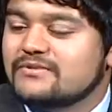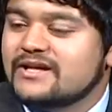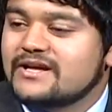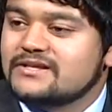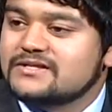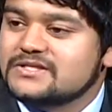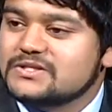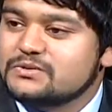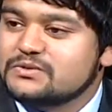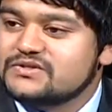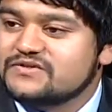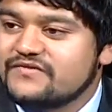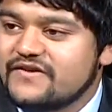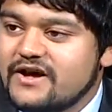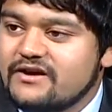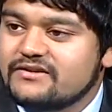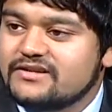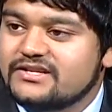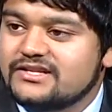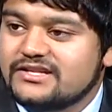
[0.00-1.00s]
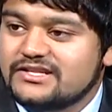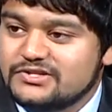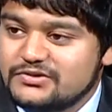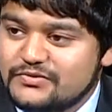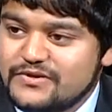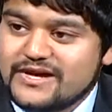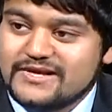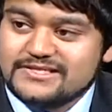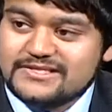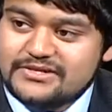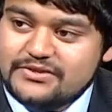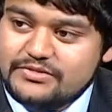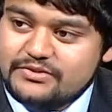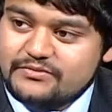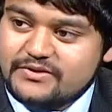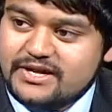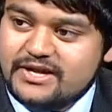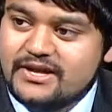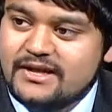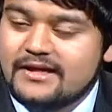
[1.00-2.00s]
Council was founded in
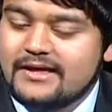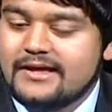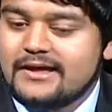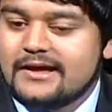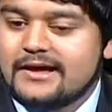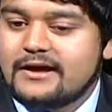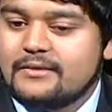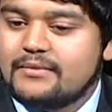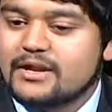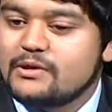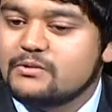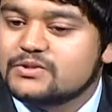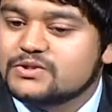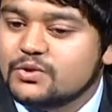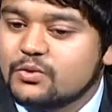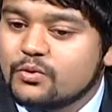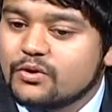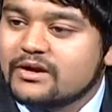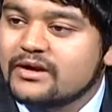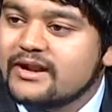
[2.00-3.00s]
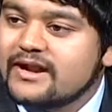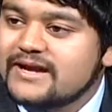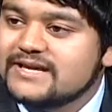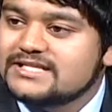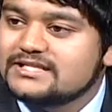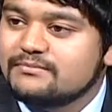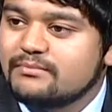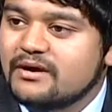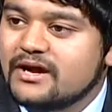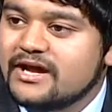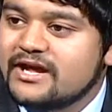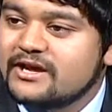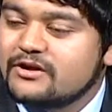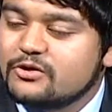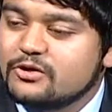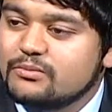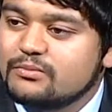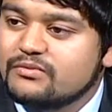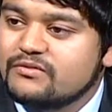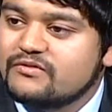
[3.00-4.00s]
2003, and it was organized by a
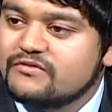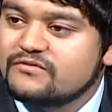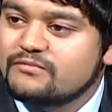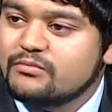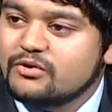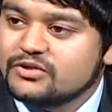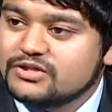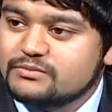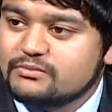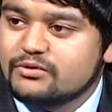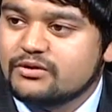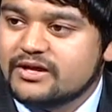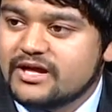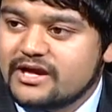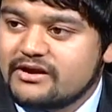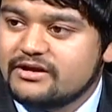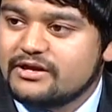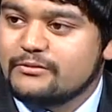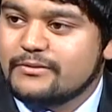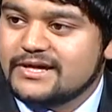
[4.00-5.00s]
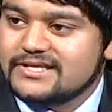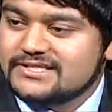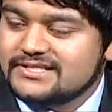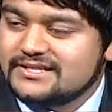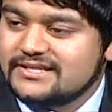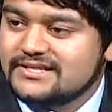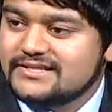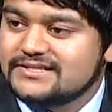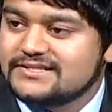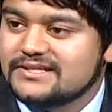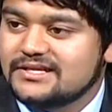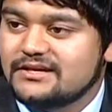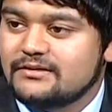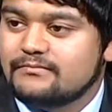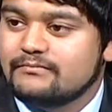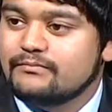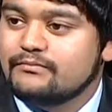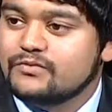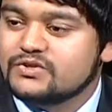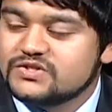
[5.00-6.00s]
group of Baltimore County residents,
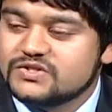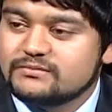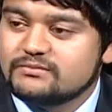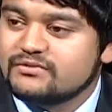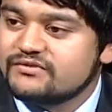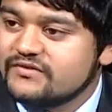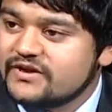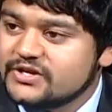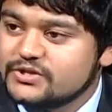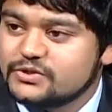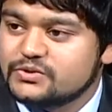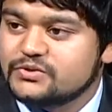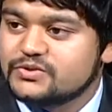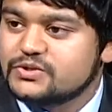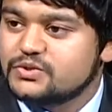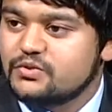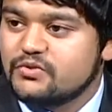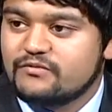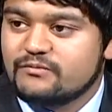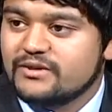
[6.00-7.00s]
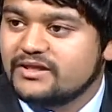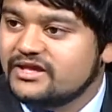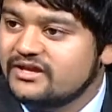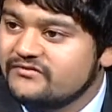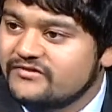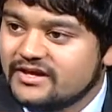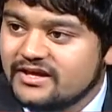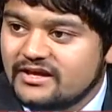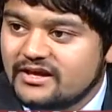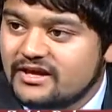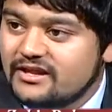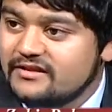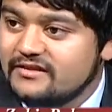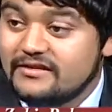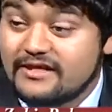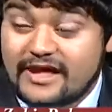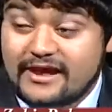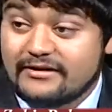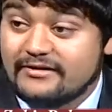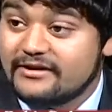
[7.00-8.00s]
Muslim professionals who have been living in
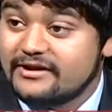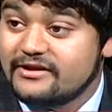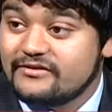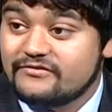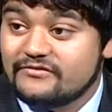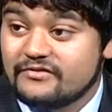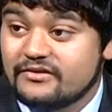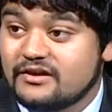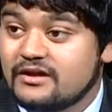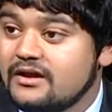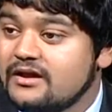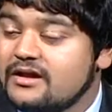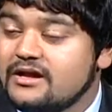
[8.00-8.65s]
the area for